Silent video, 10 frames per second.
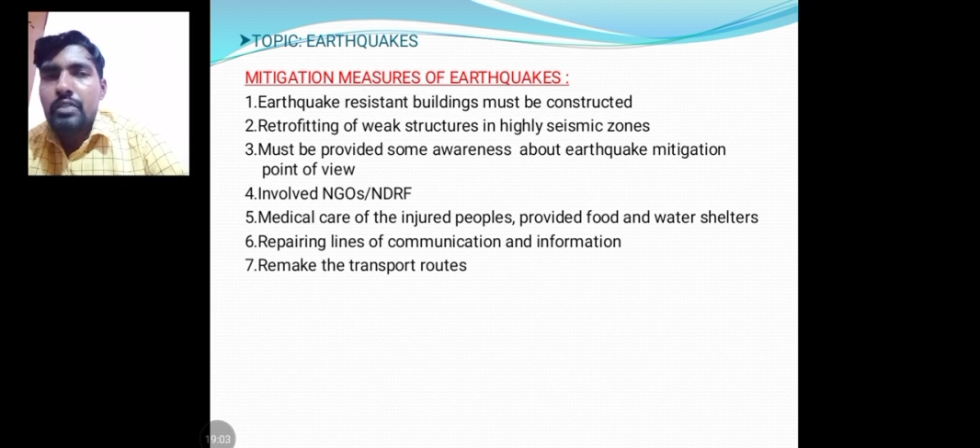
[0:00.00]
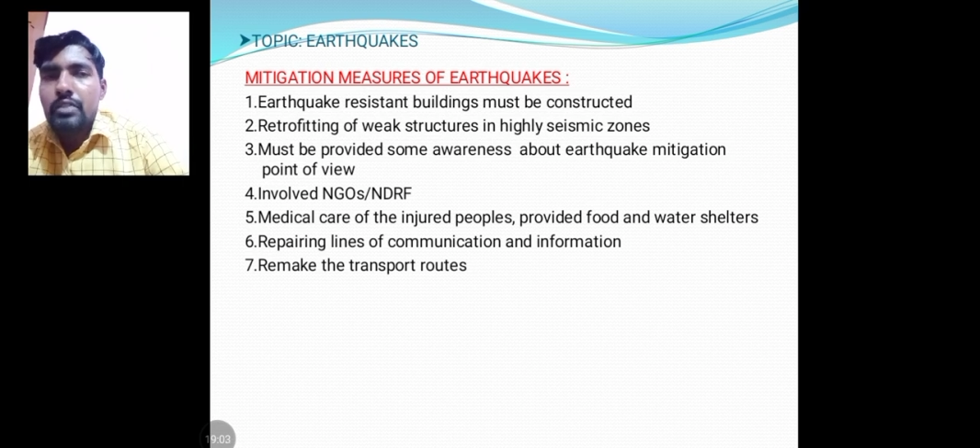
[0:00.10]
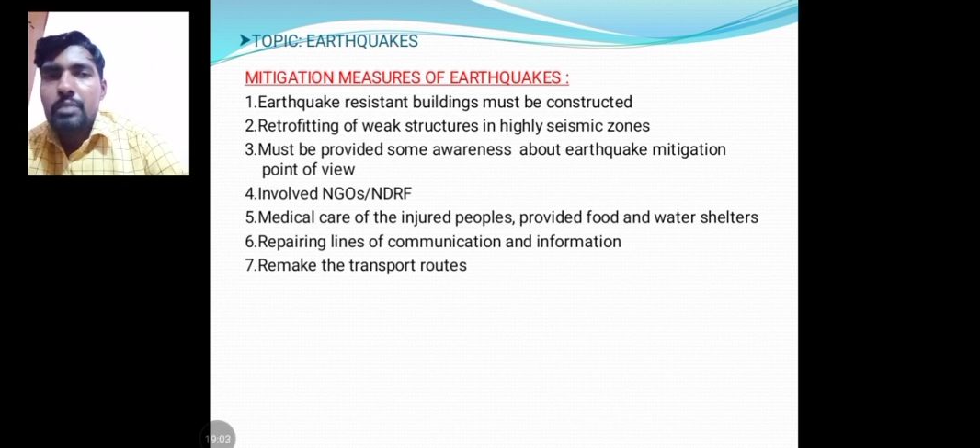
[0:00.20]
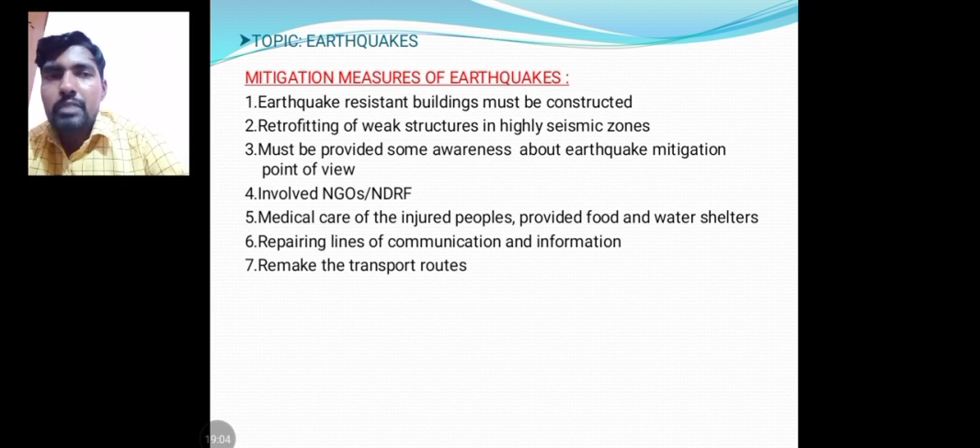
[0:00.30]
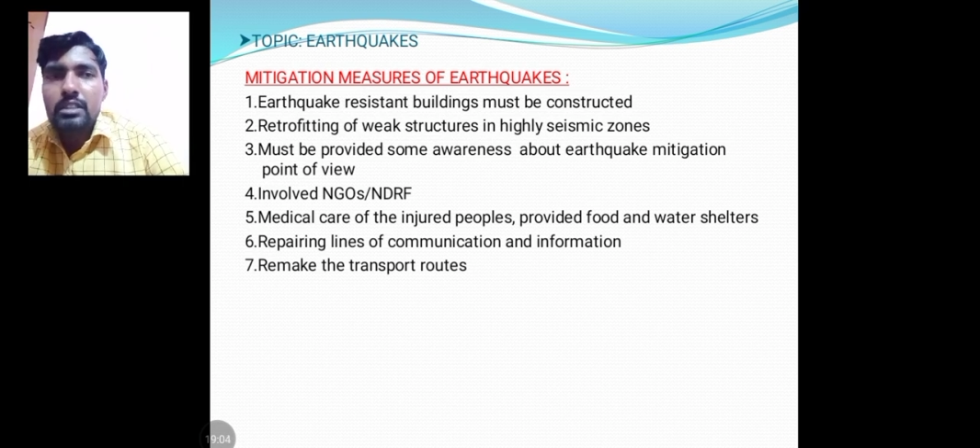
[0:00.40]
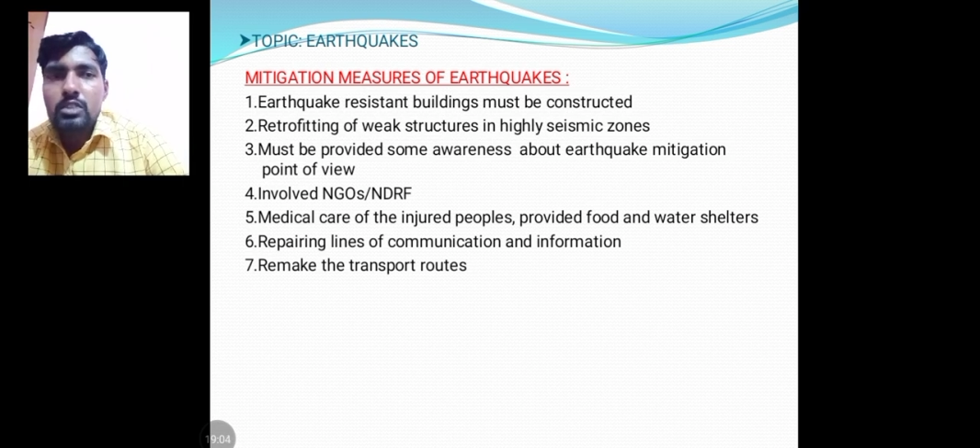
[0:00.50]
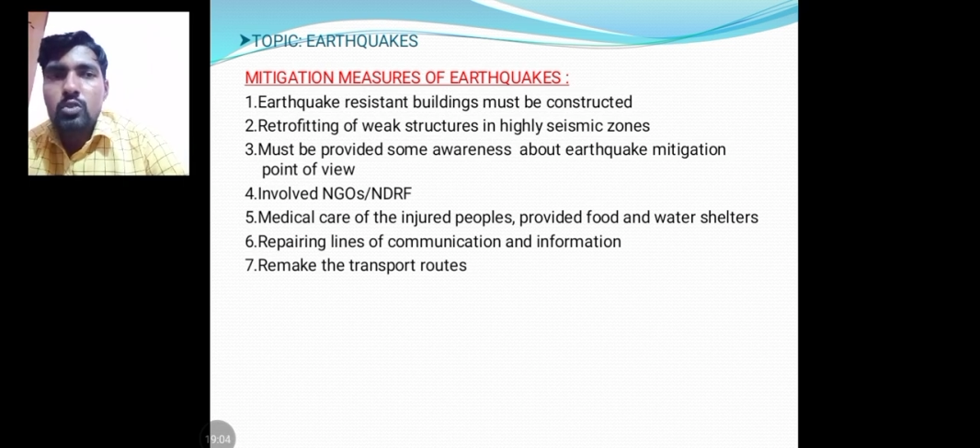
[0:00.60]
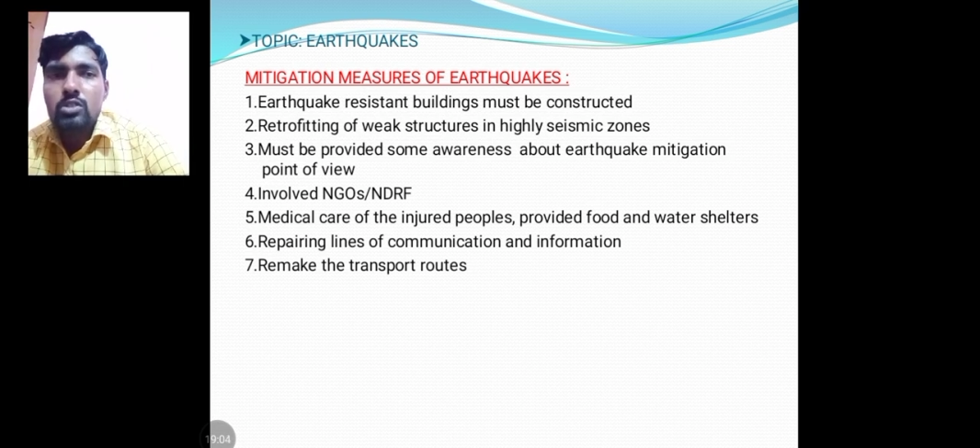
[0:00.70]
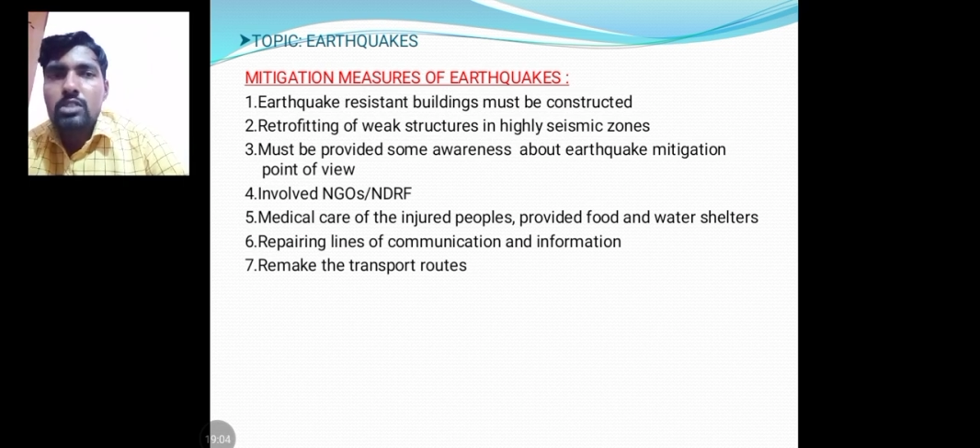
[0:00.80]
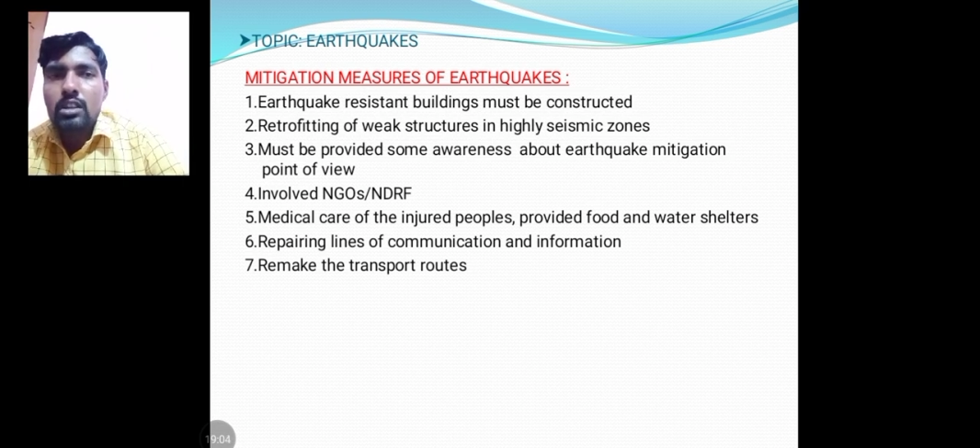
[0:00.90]
team and
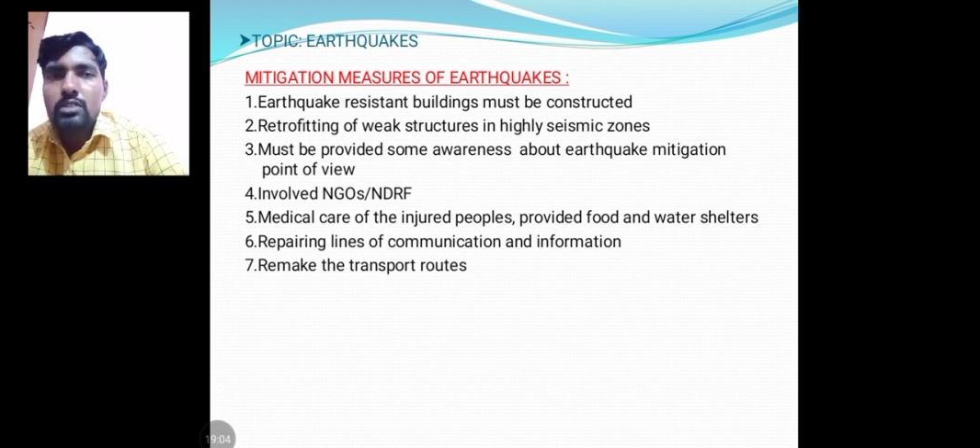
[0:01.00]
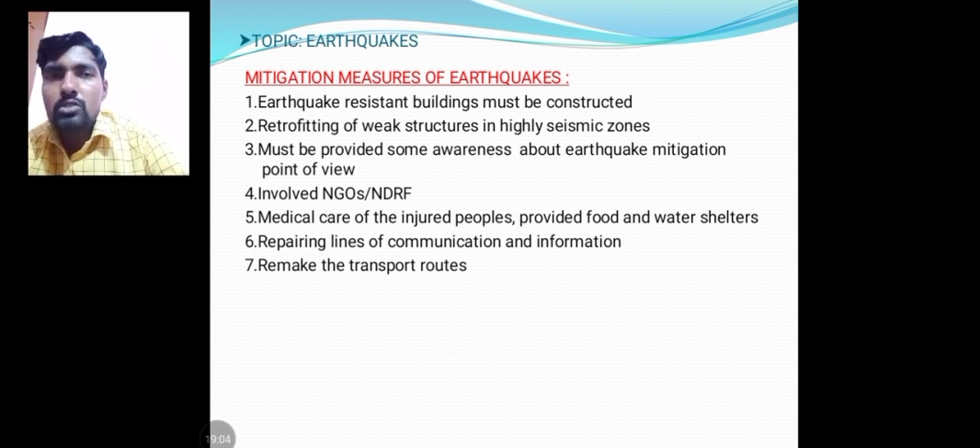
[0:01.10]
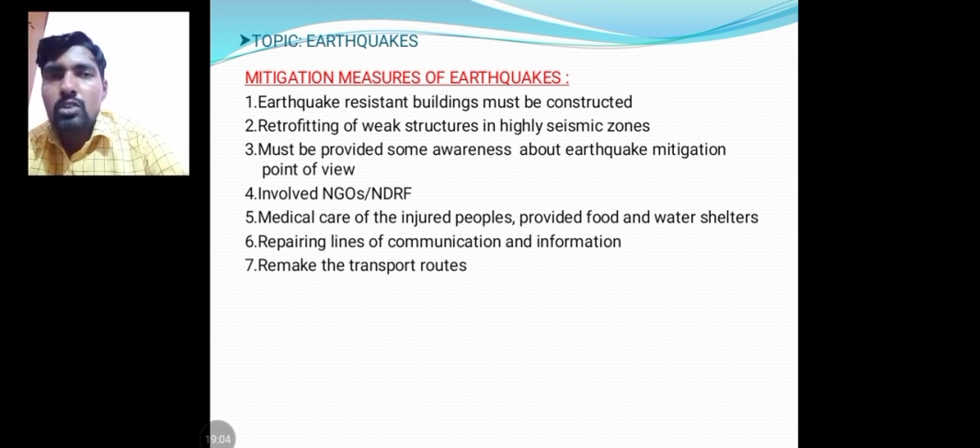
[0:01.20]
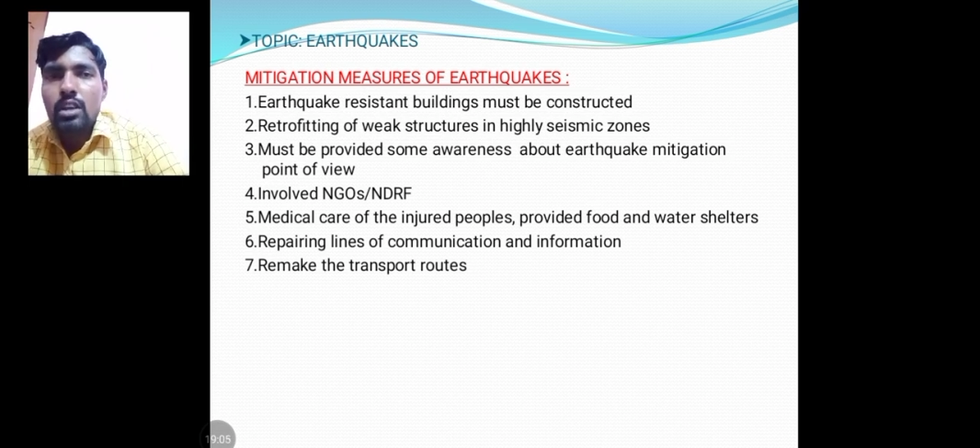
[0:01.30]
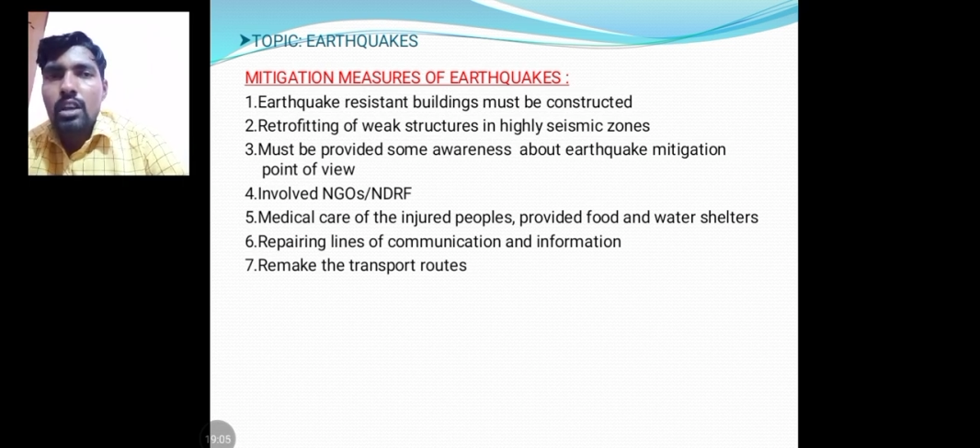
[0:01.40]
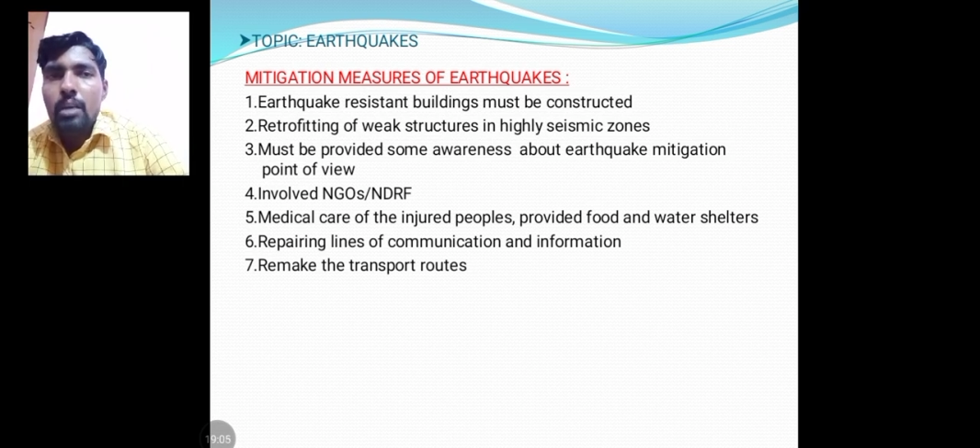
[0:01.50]
NGOs also.